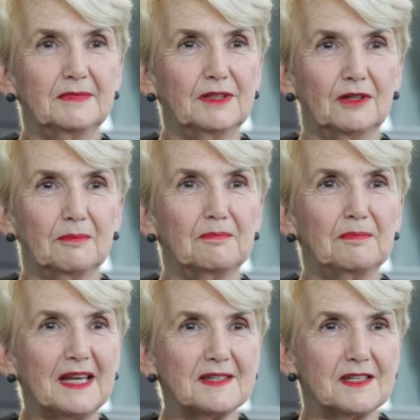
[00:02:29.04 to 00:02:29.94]
you know,
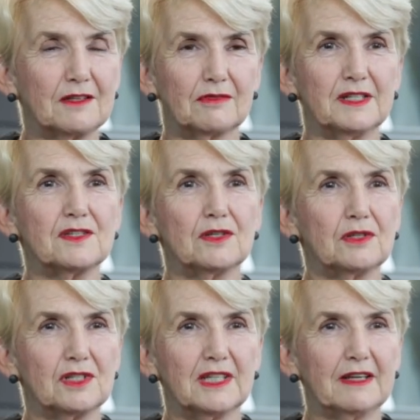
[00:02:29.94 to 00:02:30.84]
basic
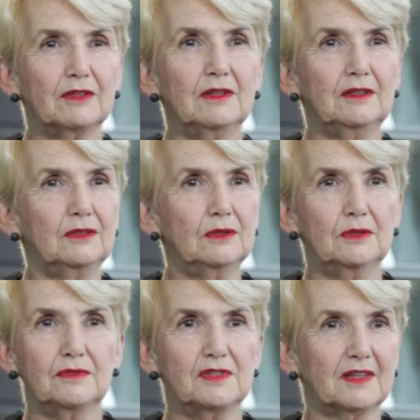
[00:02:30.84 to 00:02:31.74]
research level,
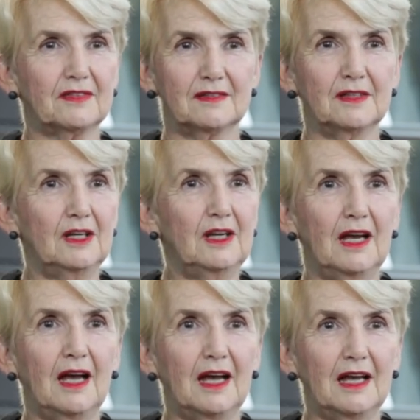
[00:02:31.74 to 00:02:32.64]
who just
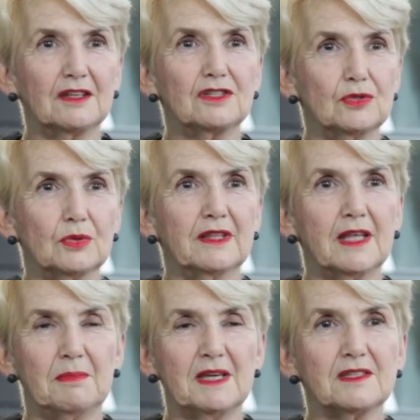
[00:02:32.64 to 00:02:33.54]
are doing
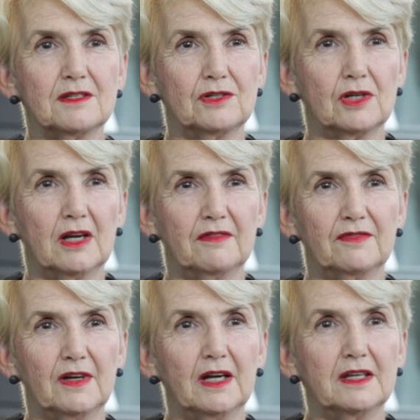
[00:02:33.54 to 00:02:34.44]
their best to try and
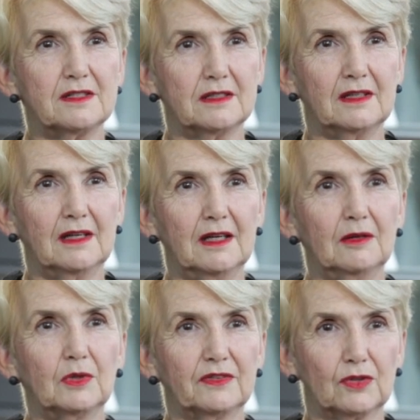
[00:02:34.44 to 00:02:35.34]
find
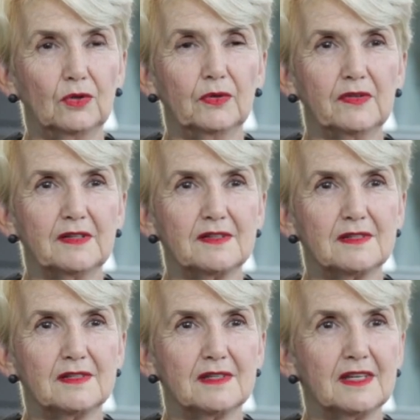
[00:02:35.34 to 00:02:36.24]
what's causing this
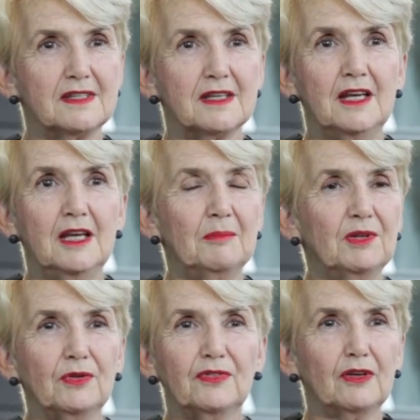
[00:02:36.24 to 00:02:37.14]
disease,
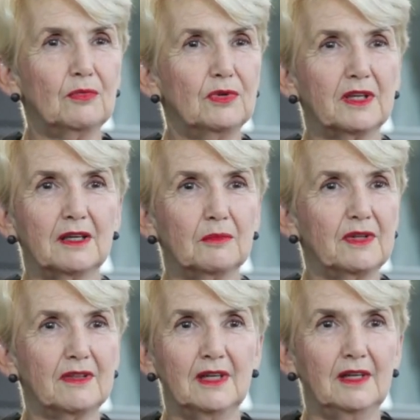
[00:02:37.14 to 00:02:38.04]
but also working
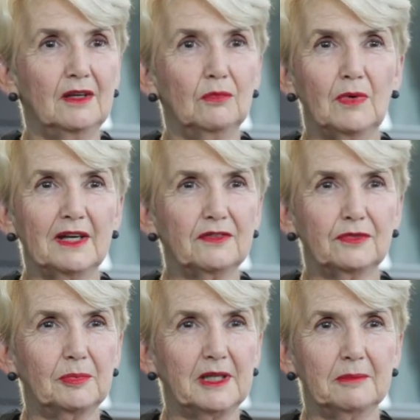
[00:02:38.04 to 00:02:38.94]
with
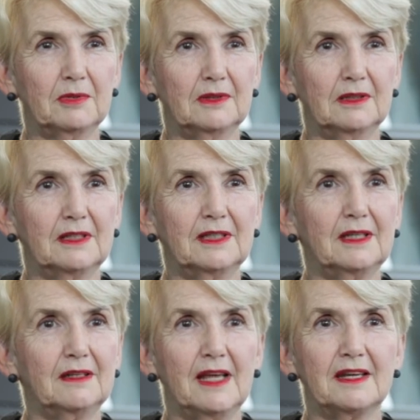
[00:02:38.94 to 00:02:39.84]
wonderful people
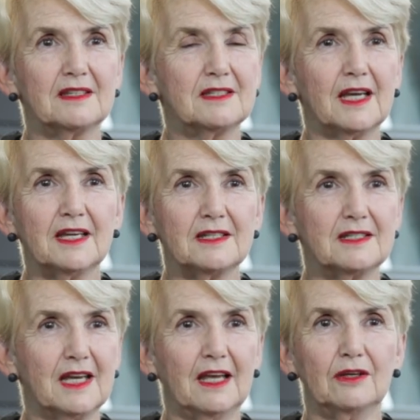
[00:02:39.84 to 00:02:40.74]
in that
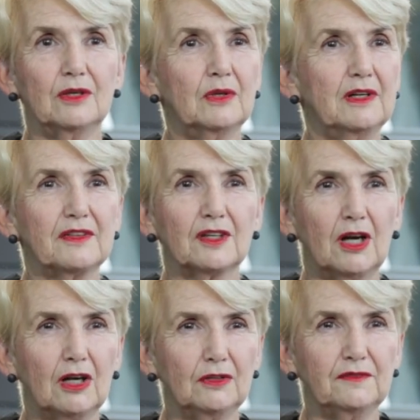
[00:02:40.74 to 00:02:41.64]
day-to-day who are at the
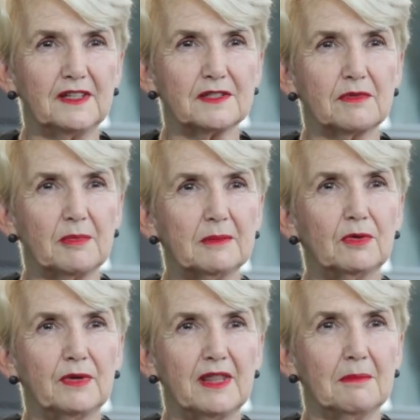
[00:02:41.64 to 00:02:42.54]
coalface with
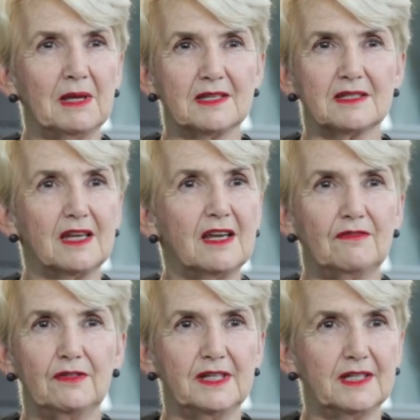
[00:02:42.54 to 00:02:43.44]
people with MS
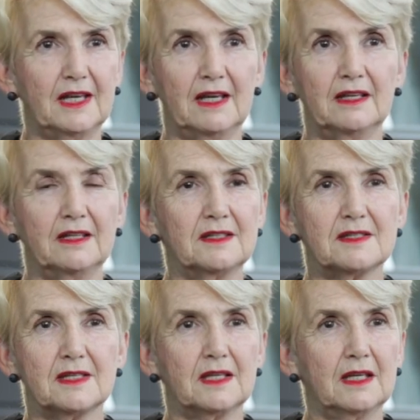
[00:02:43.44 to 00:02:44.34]
every day and
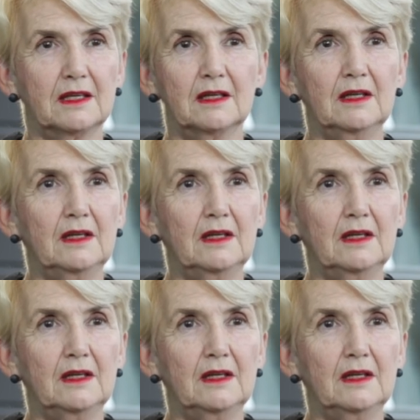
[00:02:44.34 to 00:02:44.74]
seeing